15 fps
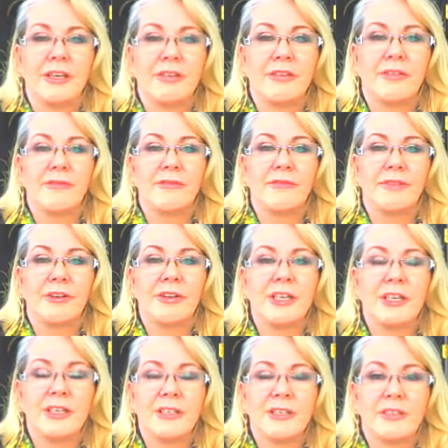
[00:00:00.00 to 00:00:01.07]
you know,
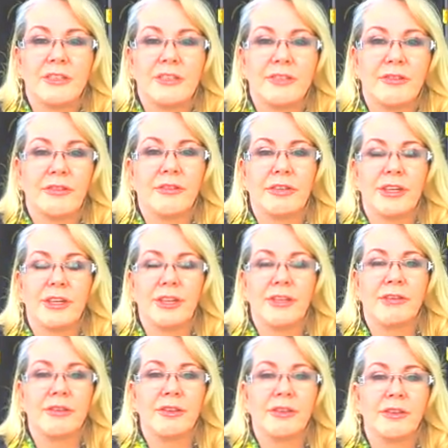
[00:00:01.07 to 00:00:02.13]
very
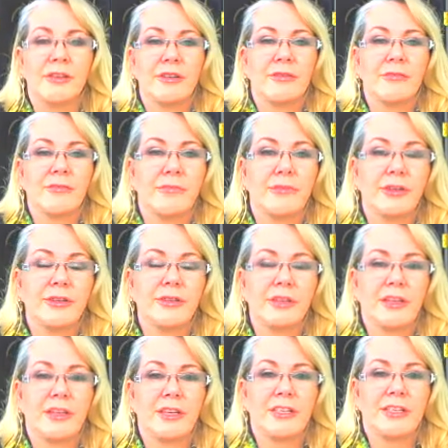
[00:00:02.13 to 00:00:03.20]
strongly in
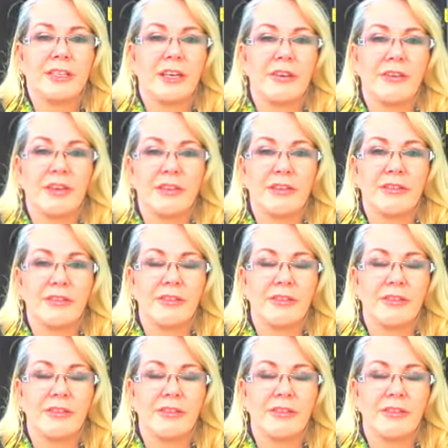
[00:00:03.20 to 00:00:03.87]
both of these areas,